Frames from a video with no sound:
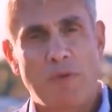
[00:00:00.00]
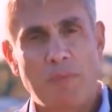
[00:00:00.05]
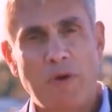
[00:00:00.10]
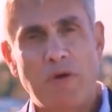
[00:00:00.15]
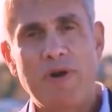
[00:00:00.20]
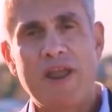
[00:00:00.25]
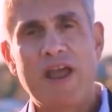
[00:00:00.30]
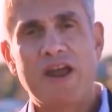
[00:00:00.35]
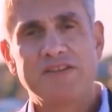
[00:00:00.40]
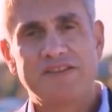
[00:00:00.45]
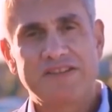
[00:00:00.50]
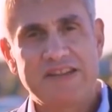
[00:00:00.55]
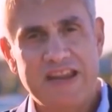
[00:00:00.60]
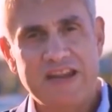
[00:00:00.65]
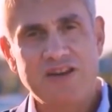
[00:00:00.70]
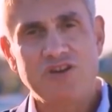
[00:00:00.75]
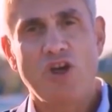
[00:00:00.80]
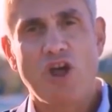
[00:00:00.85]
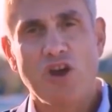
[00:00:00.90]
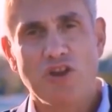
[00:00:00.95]
From around
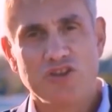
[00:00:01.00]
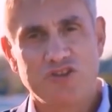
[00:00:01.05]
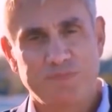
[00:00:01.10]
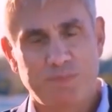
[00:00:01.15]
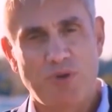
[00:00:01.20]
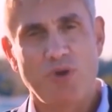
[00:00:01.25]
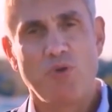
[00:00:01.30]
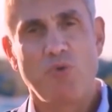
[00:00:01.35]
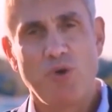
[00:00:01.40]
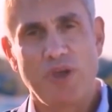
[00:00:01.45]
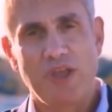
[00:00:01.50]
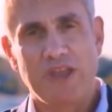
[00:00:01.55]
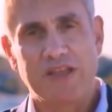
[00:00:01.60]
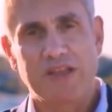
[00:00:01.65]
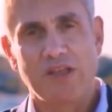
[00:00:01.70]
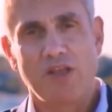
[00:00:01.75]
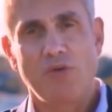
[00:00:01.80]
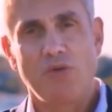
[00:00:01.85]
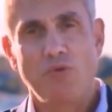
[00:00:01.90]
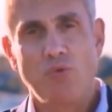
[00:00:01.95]
$10 per
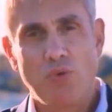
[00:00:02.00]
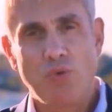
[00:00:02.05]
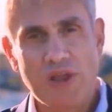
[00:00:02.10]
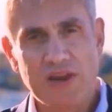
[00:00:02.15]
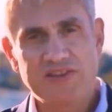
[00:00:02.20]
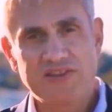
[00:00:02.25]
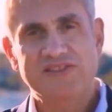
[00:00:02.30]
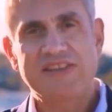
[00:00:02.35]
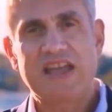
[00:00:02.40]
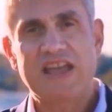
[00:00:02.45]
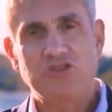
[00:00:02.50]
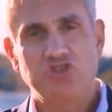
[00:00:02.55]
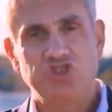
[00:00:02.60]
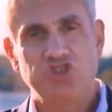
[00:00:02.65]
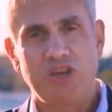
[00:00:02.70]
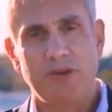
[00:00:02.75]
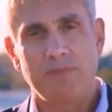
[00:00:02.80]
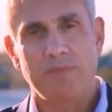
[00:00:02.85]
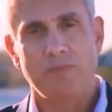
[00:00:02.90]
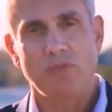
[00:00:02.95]
week,
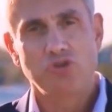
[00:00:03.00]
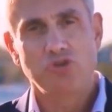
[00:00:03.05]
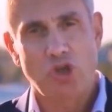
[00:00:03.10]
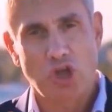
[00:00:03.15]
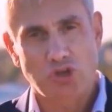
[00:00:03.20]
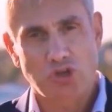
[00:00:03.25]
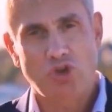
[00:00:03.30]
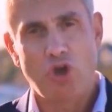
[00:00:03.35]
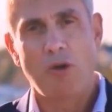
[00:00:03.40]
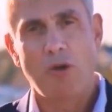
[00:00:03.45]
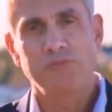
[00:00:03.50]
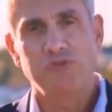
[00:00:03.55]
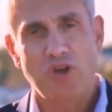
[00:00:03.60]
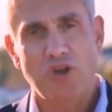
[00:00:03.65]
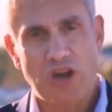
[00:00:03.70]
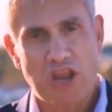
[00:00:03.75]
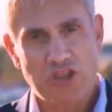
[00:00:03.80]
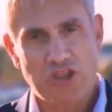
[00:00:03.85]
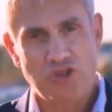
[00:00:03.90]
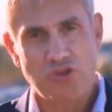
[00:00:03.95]

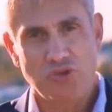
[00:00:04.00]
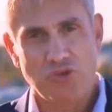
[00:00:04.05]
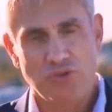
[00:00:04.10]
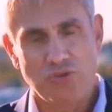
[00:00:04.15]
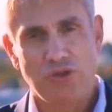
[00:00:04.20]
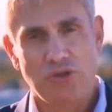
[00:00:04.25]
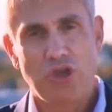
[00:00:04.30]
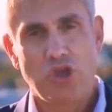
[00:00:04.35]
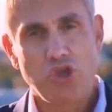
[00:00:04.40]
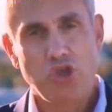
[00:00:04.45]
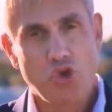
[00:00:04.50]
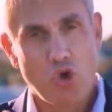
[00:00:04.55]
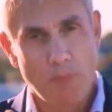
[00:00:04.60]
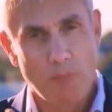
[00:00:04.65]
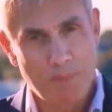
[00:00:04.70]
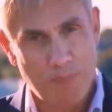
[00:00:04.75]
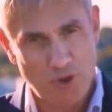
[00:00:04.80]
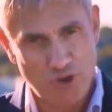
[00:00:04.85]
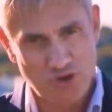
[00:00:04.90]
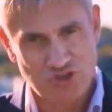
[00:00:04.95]
realestategym.com.au,
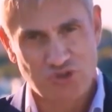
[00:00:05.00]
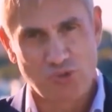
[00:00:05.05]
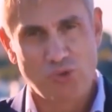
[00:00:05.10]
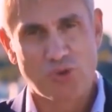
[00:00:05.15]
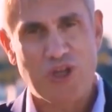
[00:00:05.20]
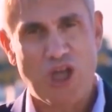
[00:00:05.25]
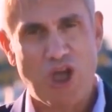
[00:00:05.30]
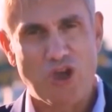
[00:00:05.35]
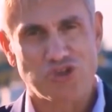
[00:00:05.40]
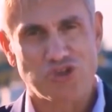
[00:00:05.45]
your personal